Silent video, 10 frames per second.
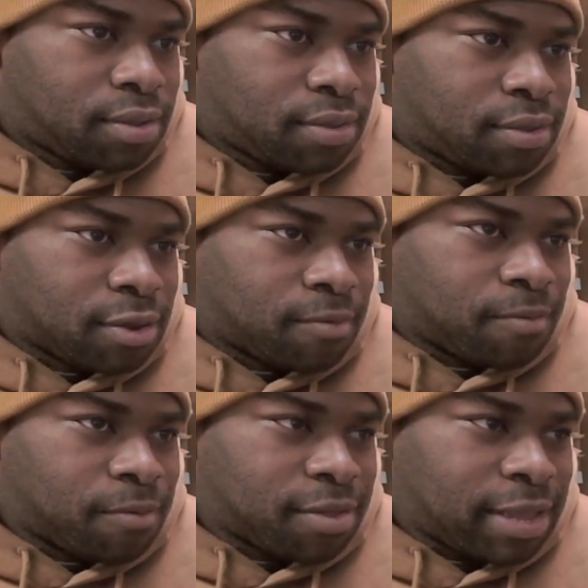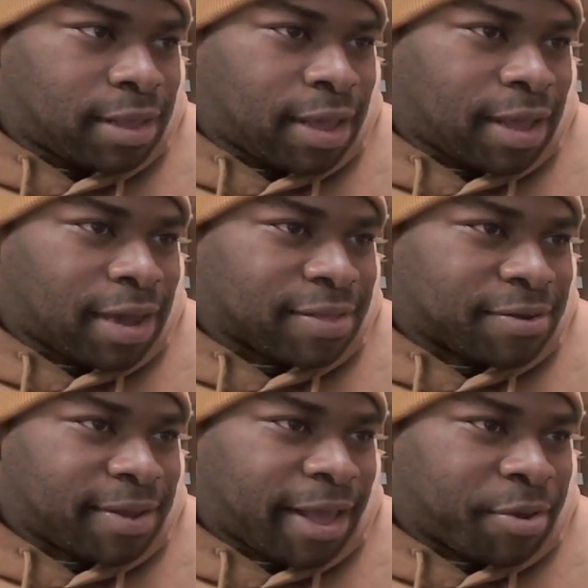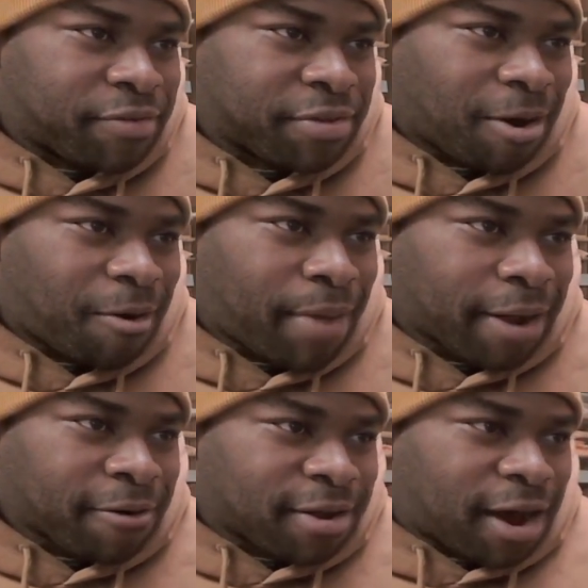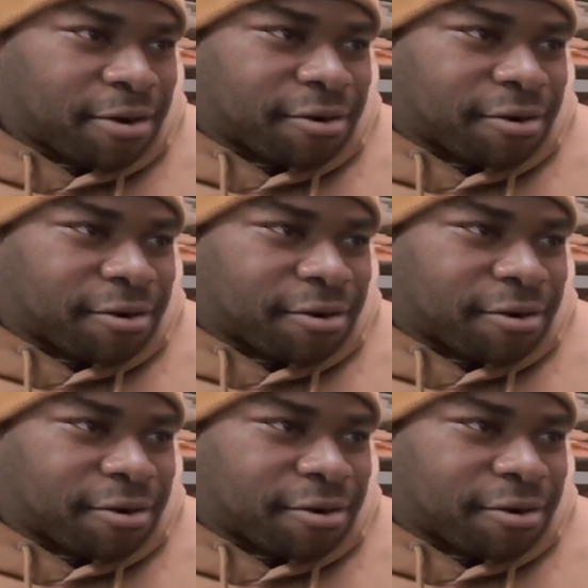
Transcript: So what's the AI's new name? Is she going by Cortana or